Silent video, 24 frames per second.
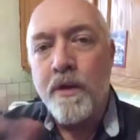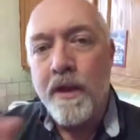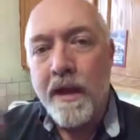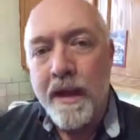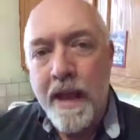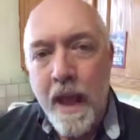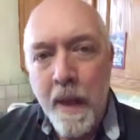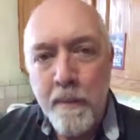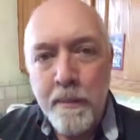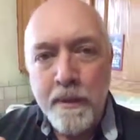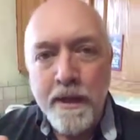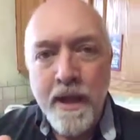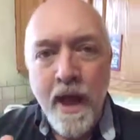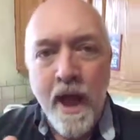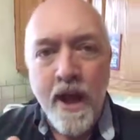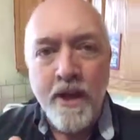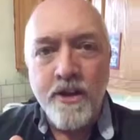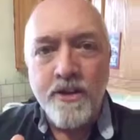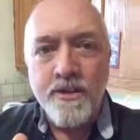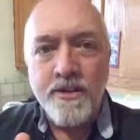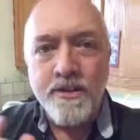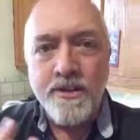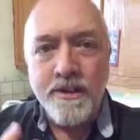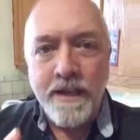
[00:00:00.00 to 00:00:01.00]
get
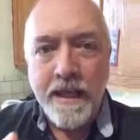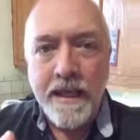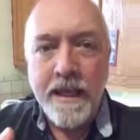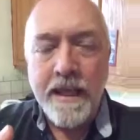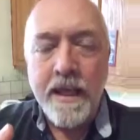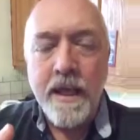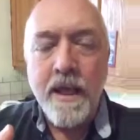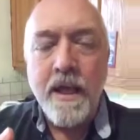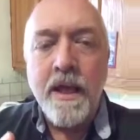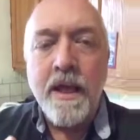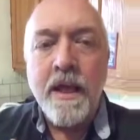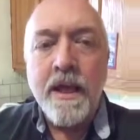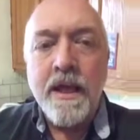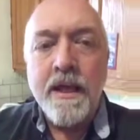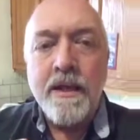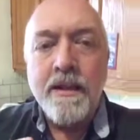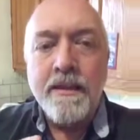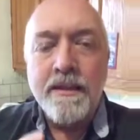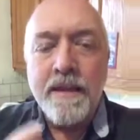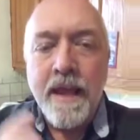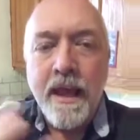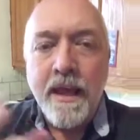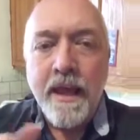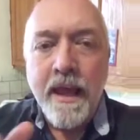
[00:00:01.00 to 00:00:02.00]
hepatitis C,
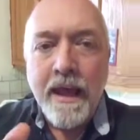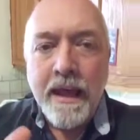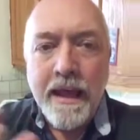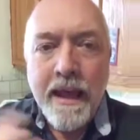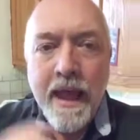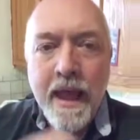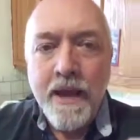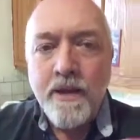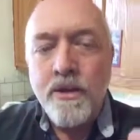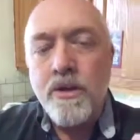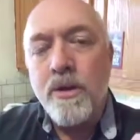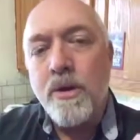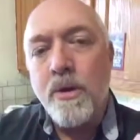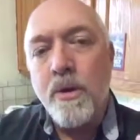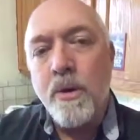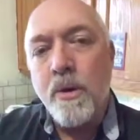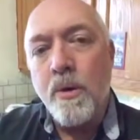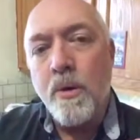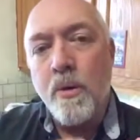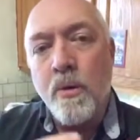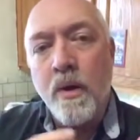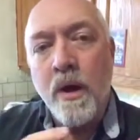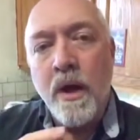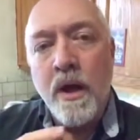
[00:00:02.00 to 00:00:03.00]
they connect
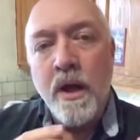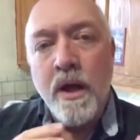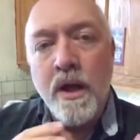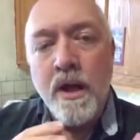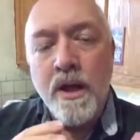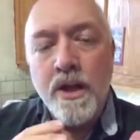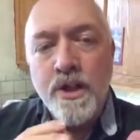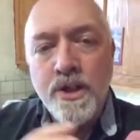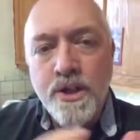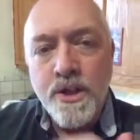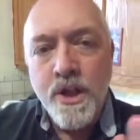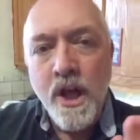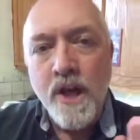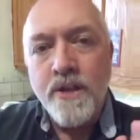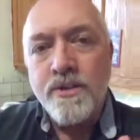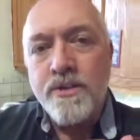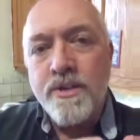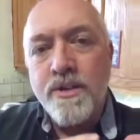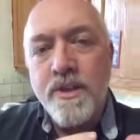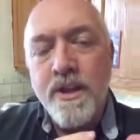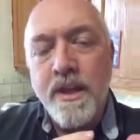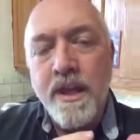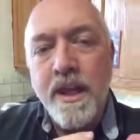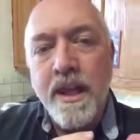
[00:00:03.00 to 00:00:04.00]
to
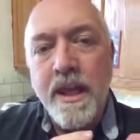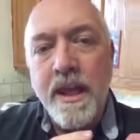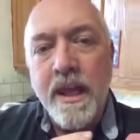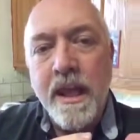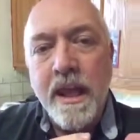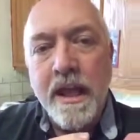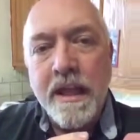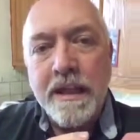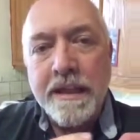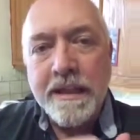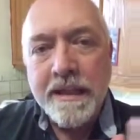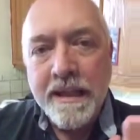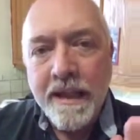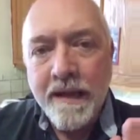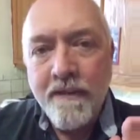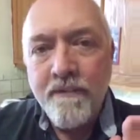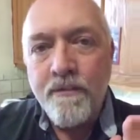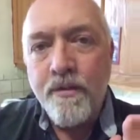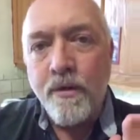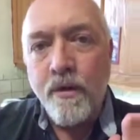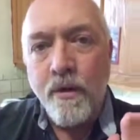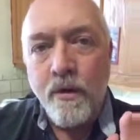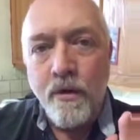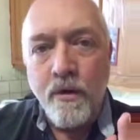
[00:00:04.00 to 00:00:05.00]
just the
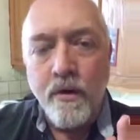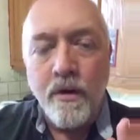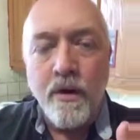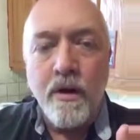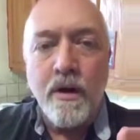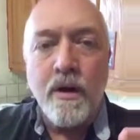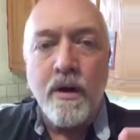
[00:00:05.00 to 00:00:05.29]
liver